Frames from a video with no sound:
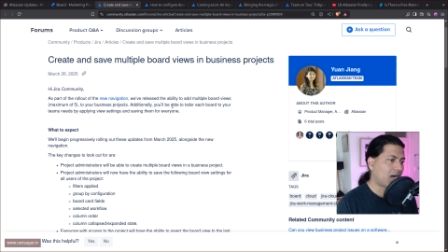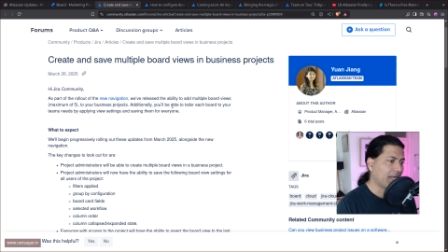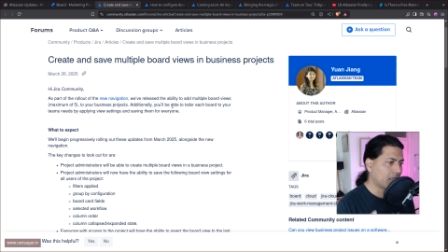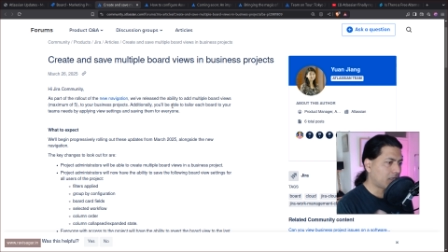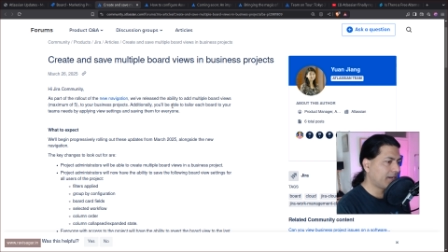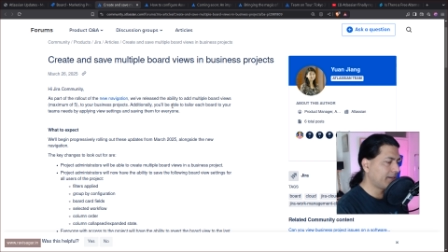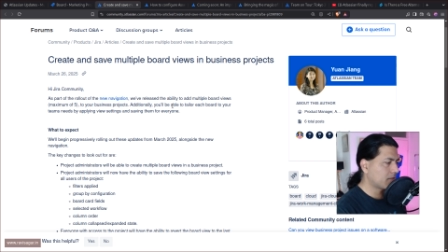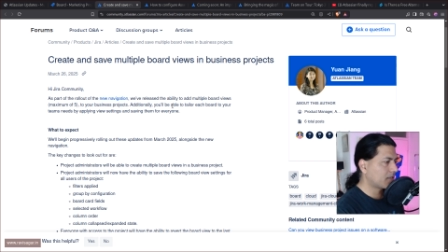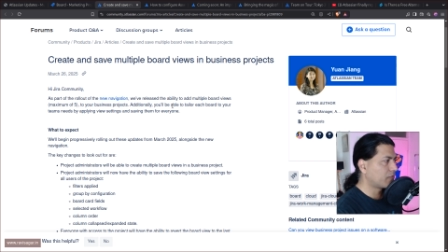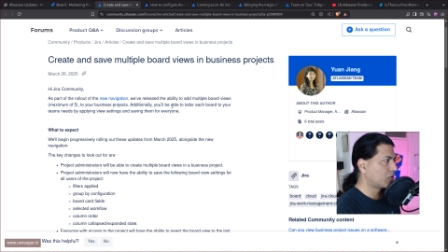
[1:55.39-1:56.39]
I
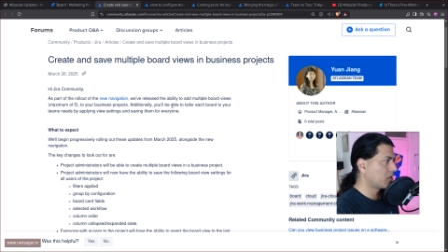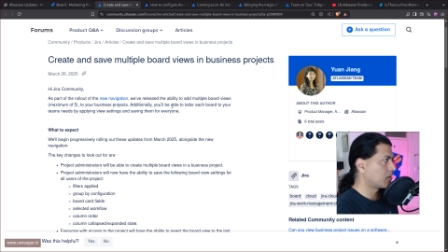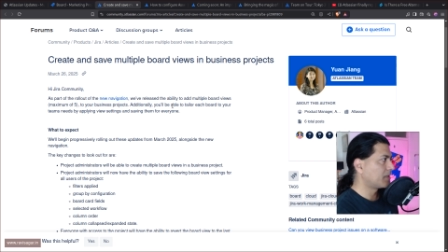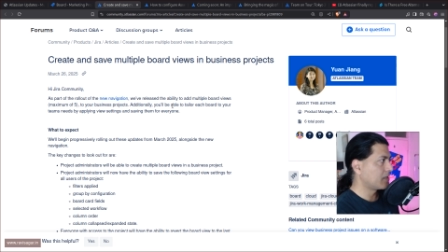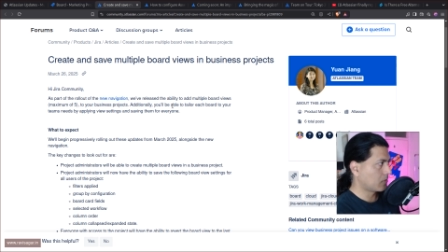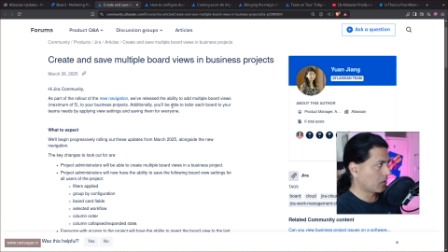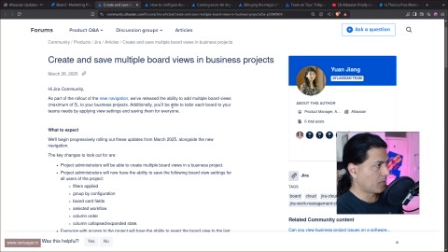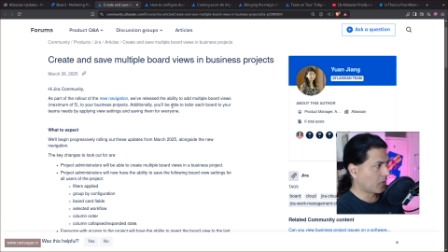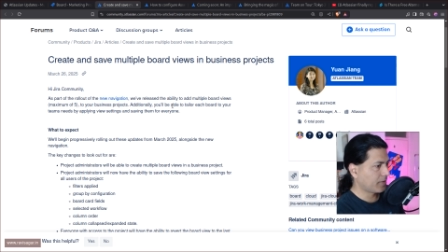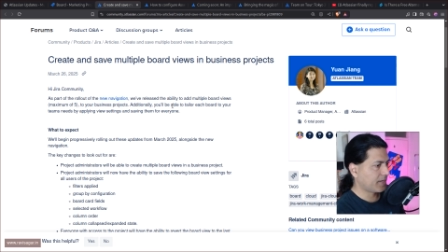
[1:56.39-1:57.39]
understand what this update is
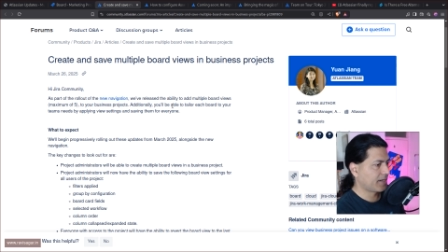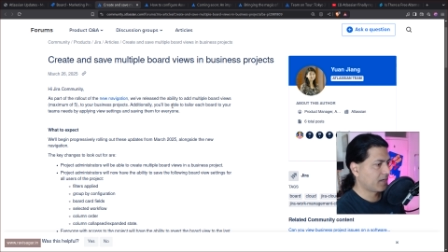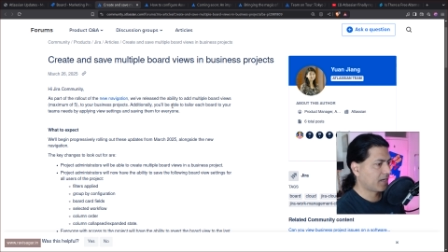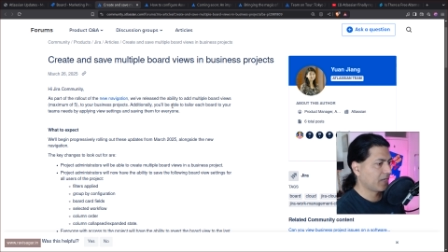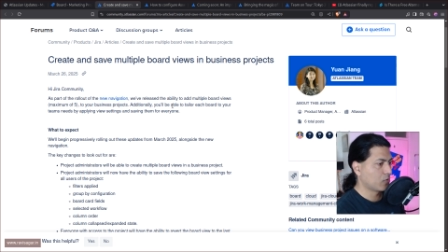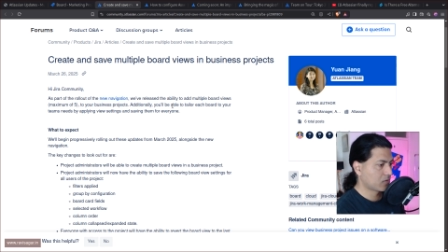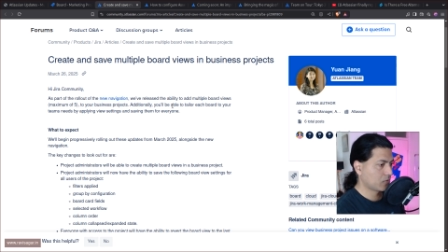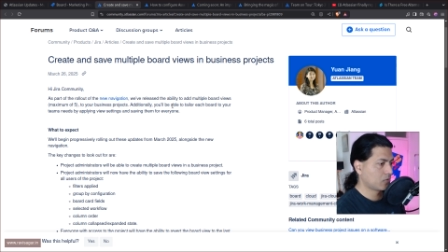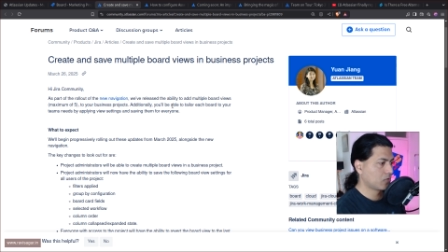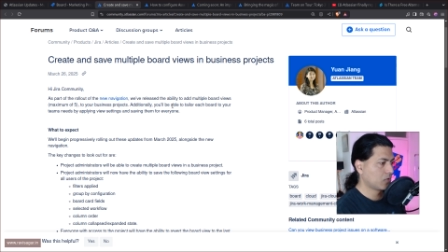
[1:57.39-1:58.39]
all about, and I
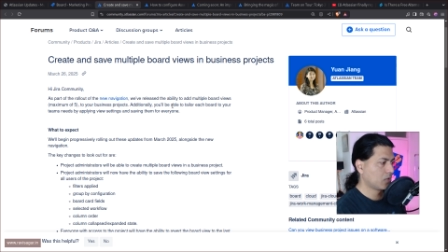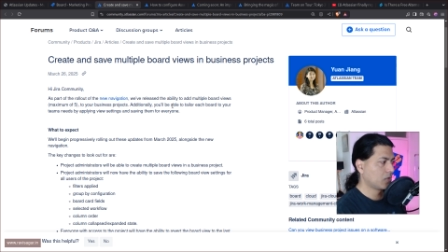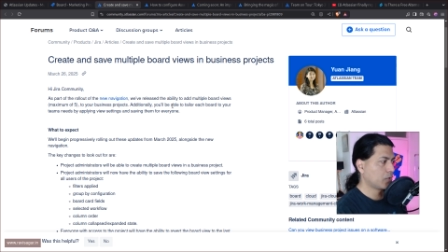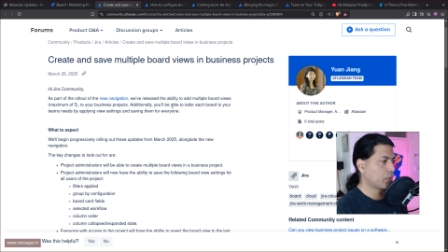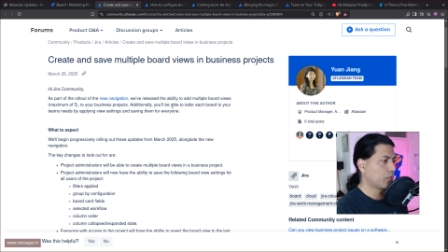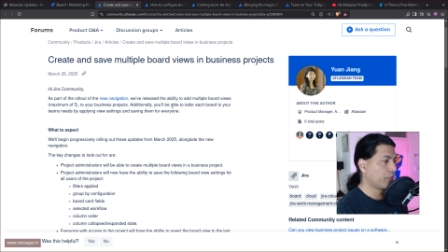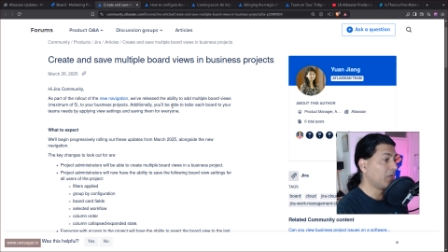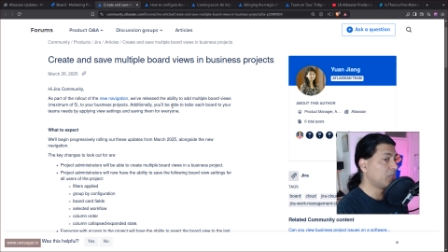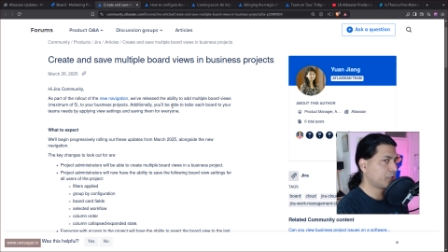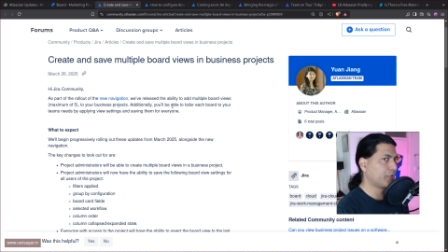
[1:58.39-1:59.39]
also
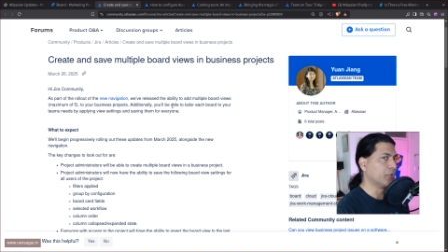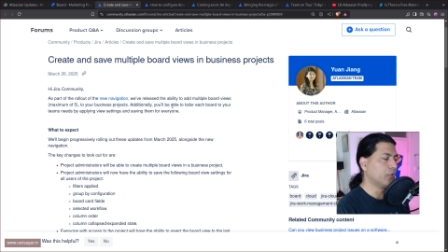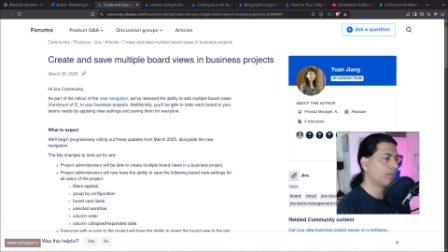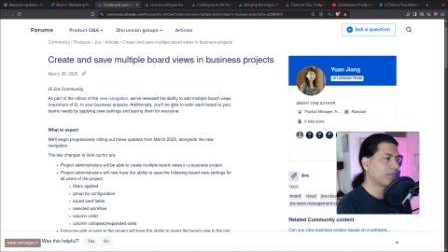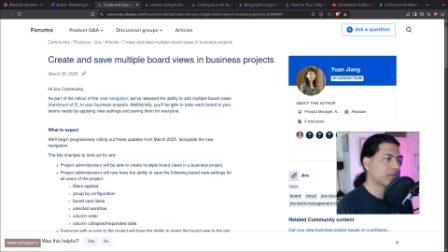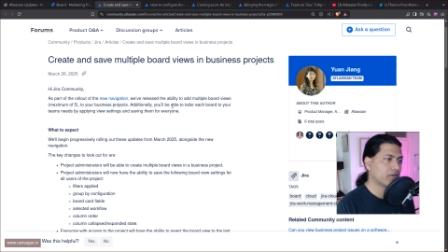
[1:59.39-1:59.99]
will show you